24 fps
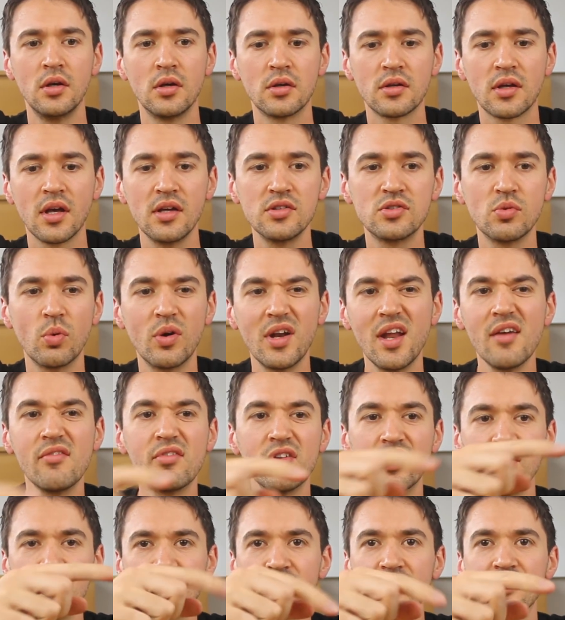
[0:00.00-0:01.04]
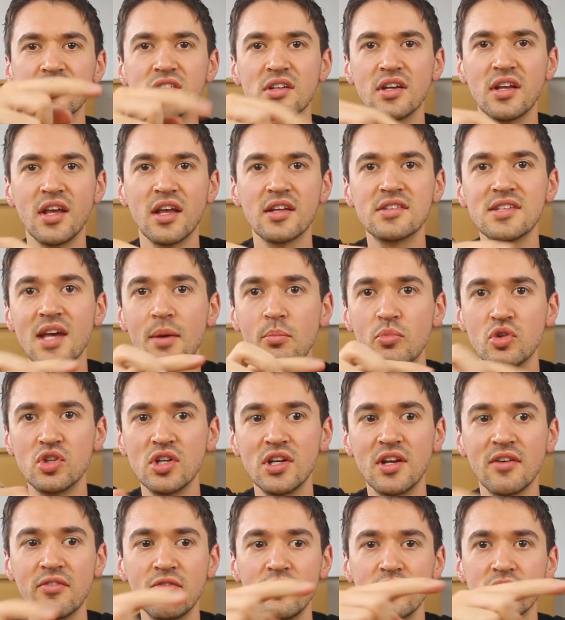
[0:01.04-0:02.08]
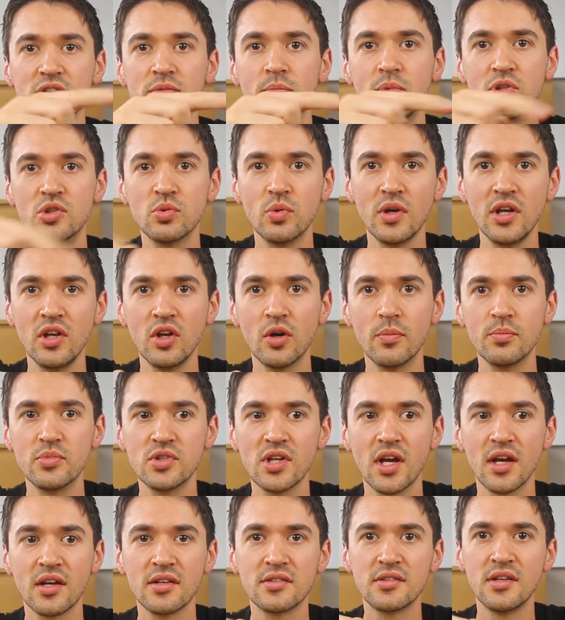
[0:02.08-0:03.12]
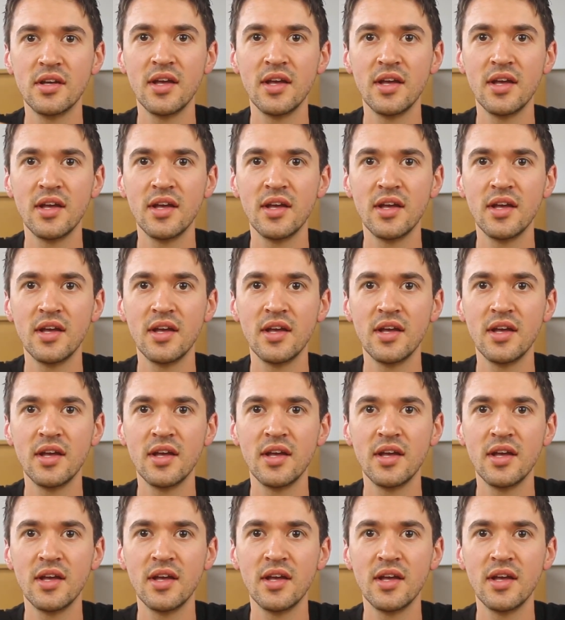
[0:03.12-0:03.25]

Okay, so whenever there's actually a temperature difference between objects,